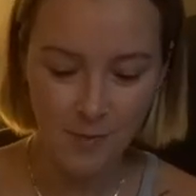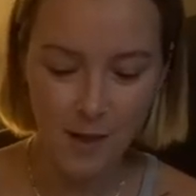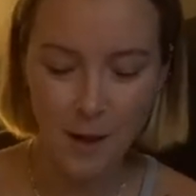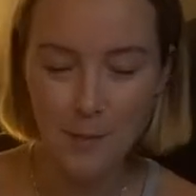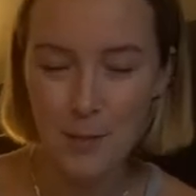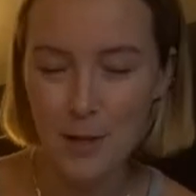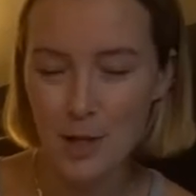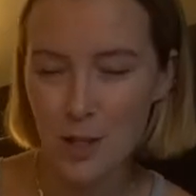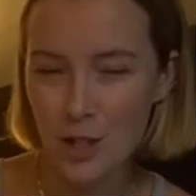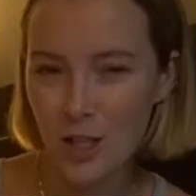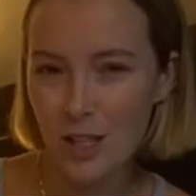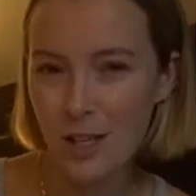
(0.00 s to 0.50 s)
I'm
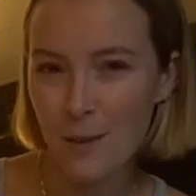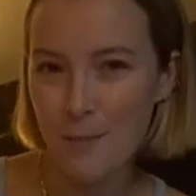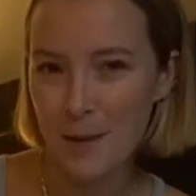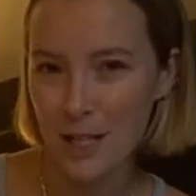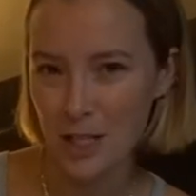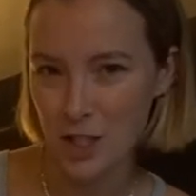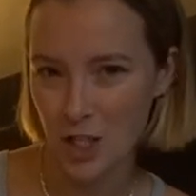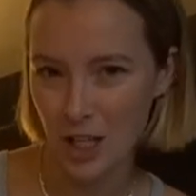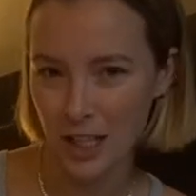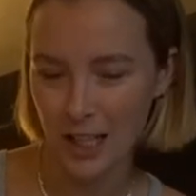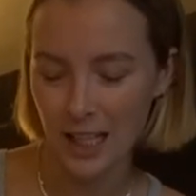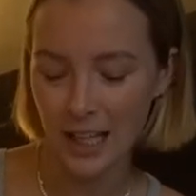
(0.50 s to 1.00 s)
usually a
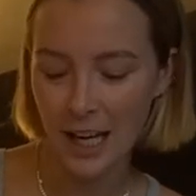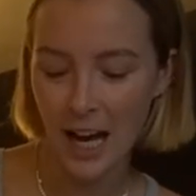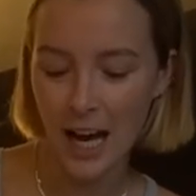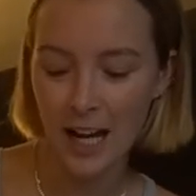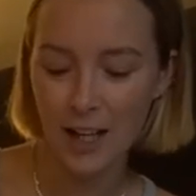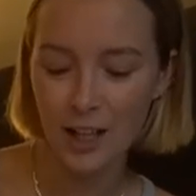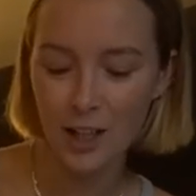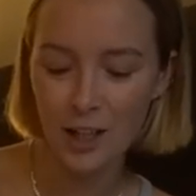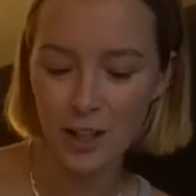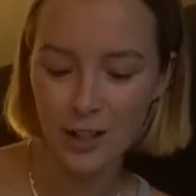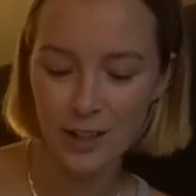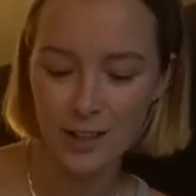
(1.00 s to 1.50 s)
McChicken
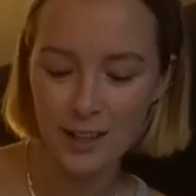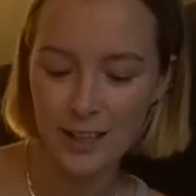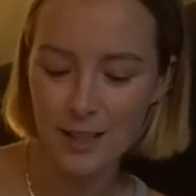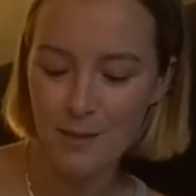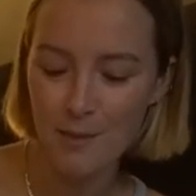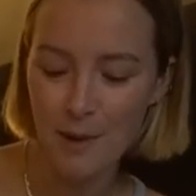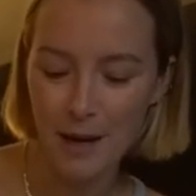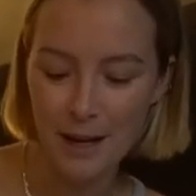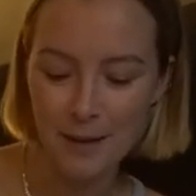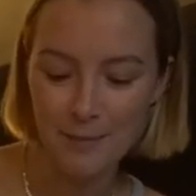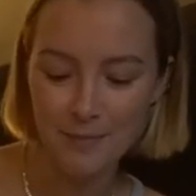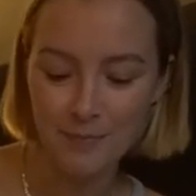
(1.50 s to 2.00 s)
kind of girly,
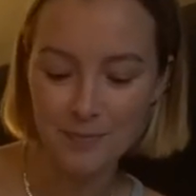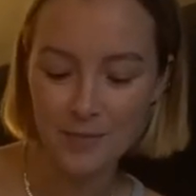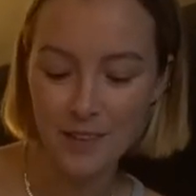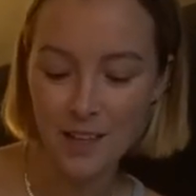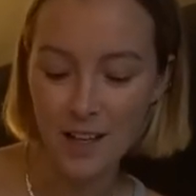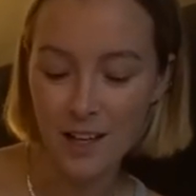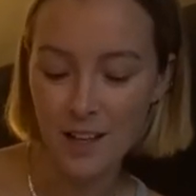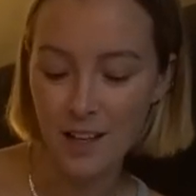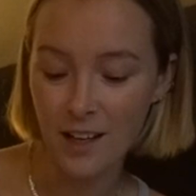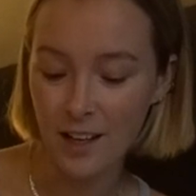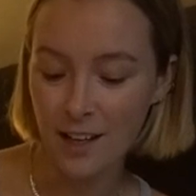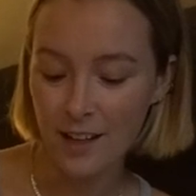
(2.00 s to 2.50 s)
but
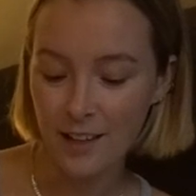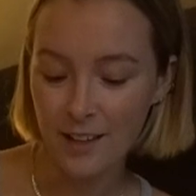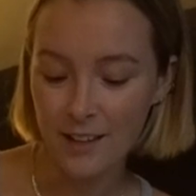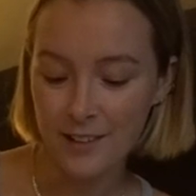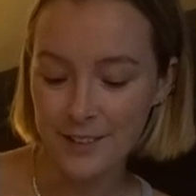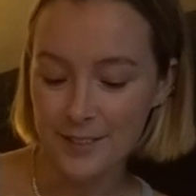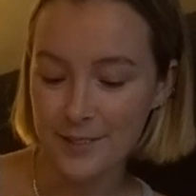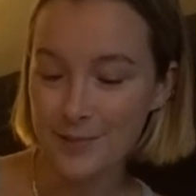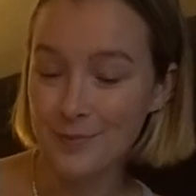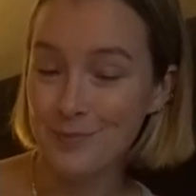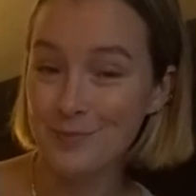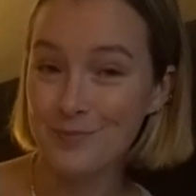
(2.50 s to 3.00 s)

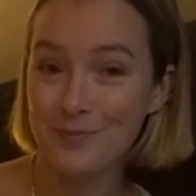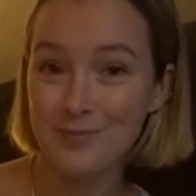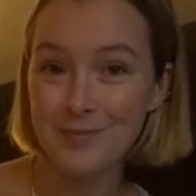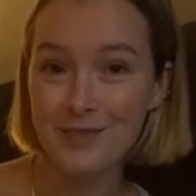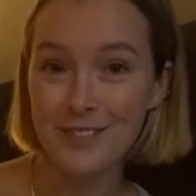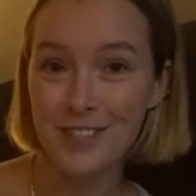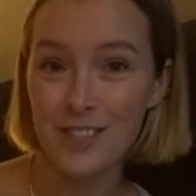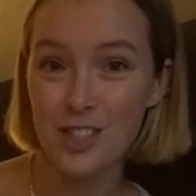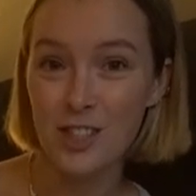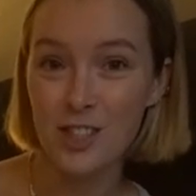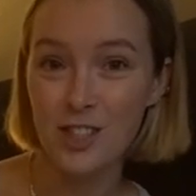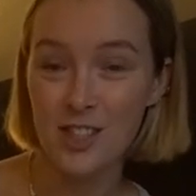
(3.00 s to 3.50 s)

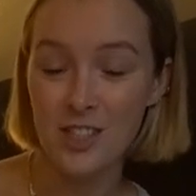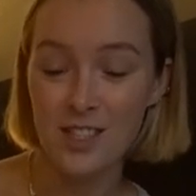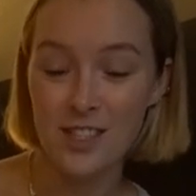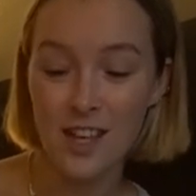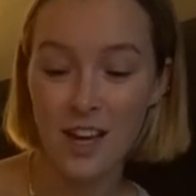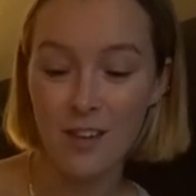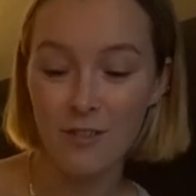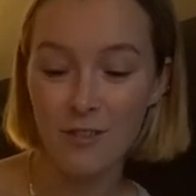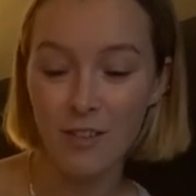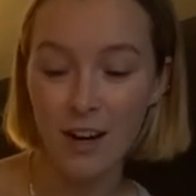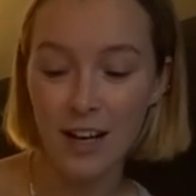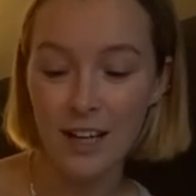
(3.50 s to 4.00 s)
this just
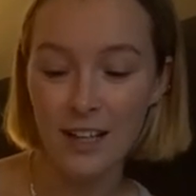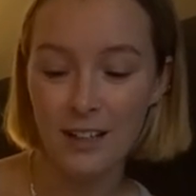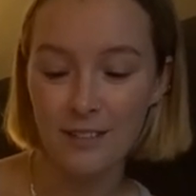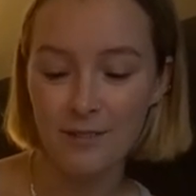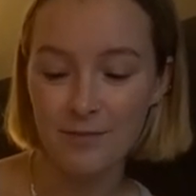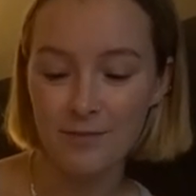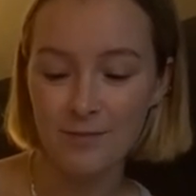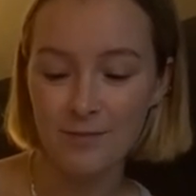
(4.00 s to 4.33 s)
sound right.